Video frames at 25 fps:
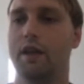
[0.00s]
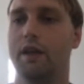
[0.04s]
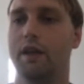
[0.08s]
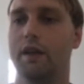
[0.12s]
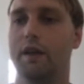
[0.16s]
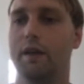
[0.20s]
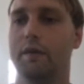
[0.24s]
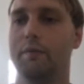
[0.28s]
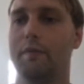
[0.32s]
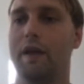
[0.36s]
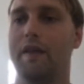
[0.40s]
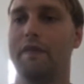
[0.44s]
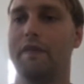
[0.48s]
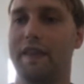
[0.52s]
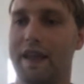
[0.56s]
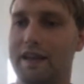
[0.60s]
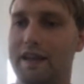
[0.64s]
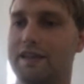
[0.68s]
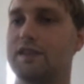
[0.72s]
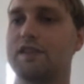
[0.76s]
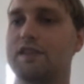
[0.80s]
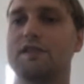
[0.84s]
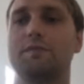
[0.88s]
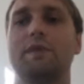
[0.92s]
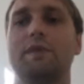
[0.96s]
And
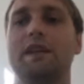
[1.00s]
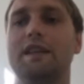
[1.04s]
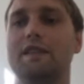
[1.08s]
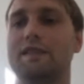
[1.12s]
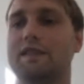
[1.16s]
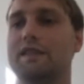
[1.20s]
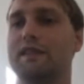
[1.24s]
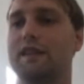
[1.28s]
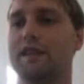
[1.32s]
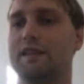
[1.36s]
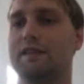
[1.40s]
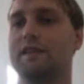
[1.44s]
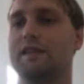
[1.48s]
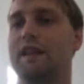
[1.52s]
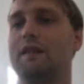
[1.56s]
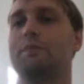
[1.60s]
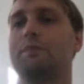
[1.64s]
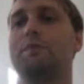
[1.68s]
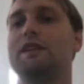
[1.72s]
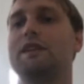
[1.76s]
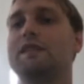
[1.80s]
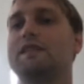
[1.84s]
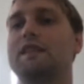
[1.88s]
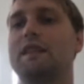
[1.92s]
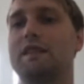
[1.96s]
that just means
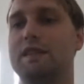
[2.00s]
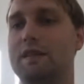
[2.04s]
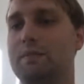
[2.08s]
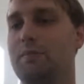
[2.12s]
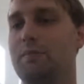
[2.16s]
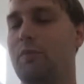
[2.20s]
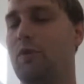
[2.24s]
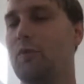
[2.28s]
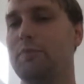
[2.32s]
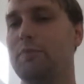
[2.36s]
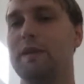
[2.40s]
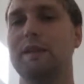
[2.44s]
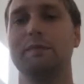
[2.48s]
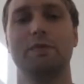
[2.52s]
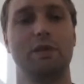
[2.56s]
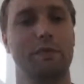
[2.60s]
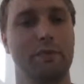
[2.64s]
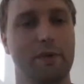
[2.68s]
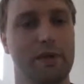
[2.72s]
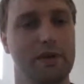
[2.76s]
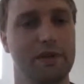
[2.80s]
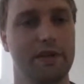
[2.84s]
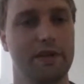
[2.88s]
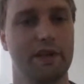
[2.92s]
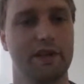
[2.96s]
that the more people are
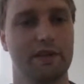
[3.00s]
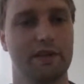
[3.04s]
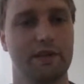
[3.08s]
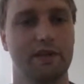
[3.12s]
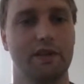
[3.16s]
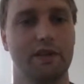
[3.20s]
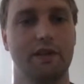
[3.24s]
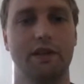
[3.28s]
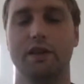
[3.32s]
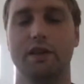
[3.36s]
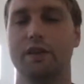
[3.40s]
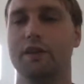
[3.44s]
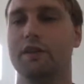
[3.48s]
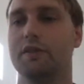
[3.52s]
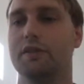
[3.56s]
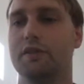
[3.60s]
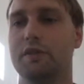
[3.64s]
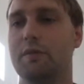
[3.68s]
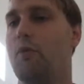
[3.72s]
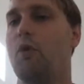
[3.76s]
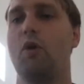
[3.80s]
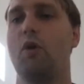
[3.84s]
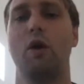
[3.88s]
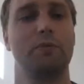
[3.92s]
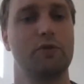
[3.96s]
building, the
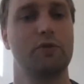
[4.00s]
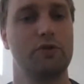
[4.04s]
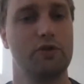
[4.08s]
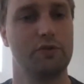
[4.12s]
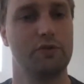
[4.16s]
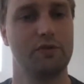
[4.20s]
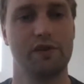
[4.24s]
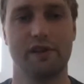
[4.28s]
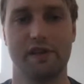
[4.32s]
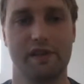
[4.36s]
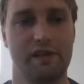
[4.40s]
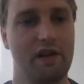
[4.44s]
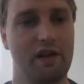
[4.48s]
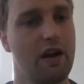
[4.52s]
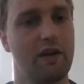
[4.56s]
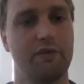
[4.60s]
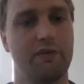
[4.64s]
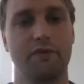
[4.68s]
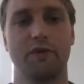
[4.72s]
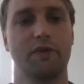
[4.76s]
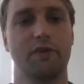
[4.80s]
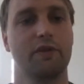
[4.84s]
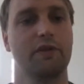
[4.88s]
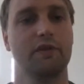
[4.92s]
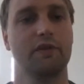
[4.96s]
more opportunity there are
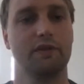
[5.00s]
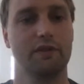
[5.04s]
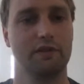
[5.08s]
for